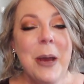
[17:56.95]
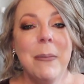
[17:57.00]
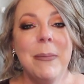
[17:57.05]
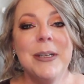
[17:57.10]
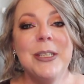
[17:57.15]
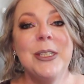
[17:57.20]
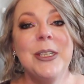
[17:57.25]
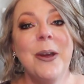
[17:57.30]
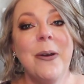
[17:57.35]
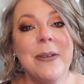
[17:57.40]

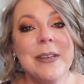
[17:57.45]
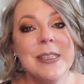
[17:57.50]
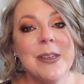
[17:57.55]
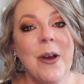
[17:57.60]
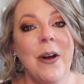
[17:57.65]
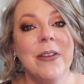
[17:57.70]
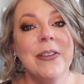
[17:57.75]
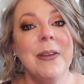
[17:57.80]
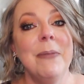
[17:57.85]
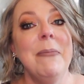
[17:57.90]
but she always
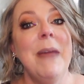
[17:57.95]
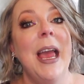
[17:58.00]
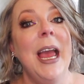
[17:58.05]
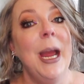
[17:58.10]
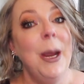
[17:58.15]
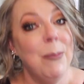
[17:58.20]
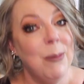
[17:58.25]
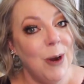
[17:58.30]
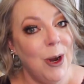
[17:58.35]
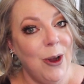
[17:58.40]
called them
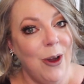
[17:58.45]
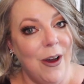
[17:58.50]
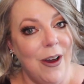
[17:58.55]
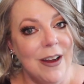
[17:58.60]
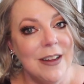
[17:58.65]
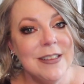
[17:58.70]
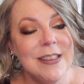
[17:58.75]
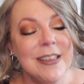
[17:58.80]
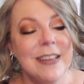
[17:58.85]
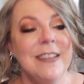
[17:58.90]

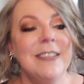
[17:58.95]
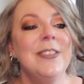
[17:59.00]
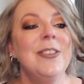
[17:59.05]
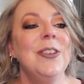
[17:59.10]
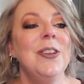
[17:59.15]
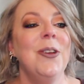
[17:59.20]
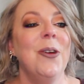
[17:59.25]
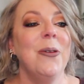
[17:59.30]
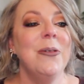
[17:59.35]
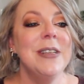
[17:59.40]
apricots and
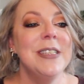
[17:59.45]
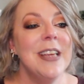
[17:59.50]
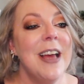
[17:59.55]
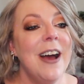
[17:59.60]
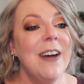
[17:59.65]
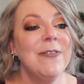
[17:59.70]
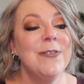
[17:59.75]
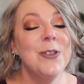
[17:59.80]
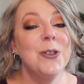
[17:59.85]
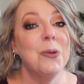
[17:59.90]
she'd always
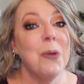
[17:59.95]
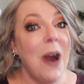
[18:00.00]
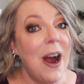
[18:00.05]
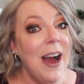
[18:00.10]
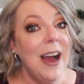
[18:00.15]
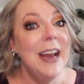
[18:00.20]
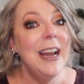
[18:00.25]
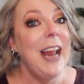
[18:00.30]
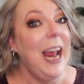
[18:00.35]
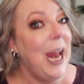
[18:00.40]
have
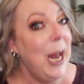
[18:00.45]
dried